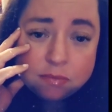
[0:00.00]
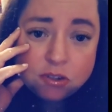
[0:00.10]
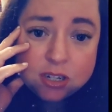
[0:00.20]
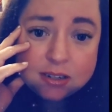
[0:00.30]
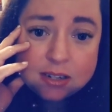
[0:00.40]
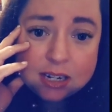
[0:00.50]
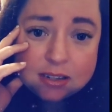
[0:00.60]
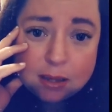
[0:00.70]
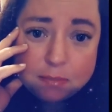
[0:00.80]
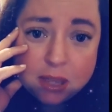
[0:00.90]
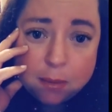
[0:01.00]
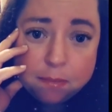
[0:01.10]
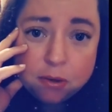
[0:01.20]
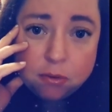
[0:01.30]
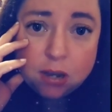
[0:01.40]
just accept
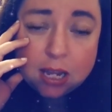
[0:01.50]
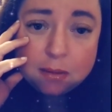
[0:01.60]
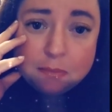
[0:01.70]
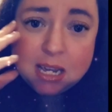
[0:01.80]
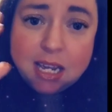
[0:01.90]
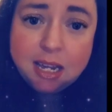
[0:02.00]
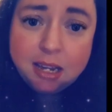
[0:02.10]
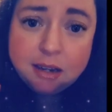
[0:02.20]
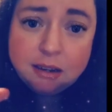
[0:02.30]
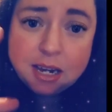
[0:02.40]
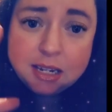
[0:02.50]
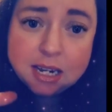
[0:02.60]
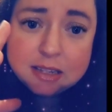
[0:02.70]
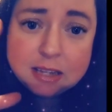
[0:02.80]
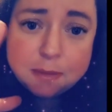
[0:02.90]
them and be in
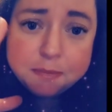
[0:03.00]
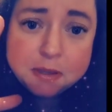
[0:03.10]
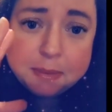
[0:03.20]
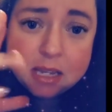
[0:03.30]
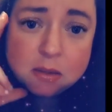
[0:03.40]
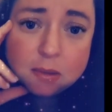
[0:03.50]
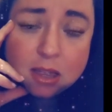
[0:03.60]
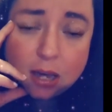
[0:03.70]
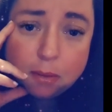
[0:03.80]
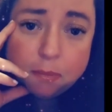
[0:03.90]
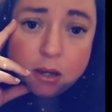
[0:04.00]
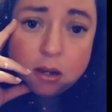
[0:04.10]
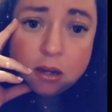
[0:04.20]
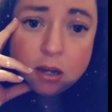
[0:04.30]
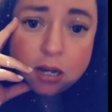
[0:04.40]
that same space with them.
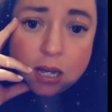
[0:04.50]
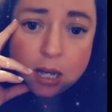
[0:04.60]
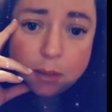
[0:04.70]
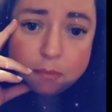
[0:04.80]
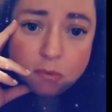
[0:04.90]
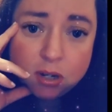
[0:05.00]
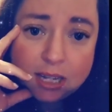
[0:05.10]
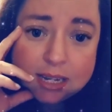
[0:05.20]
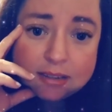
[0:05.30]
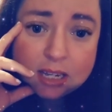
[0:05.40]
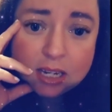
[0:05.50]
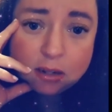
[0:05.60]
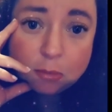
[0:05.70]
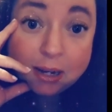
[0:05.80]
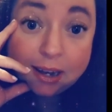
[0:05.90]

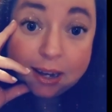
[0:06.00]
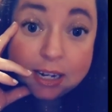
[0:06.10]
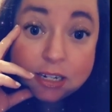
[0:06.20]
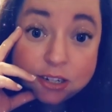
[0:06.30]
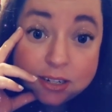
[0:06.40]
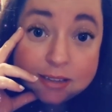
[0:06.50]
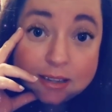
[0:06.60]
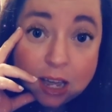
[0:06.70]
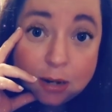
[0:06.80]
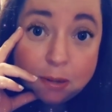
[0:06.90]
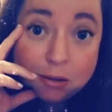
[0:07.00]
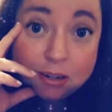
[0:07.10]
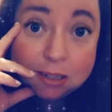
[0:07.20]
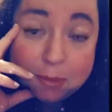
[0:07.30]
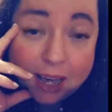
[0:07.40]
Realizing, oh my gosh, it's got to be
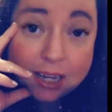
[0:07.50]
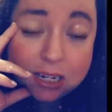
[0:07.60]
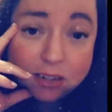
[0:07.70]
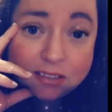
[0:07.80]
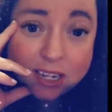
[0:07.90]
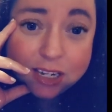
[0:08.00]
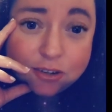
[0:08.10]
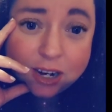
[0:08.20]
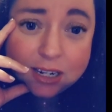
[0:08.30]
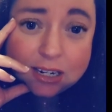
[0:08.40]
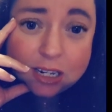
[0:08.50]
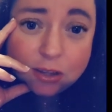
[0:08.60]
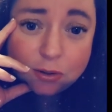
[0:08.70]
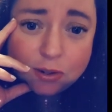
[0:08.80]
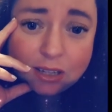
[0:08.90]
really bad if they try to take
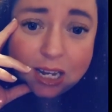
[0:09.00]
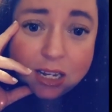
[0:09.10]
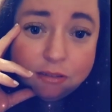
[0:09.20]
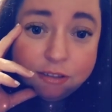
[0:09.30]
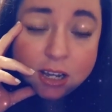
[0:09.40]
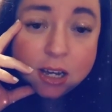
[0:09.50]
their own life.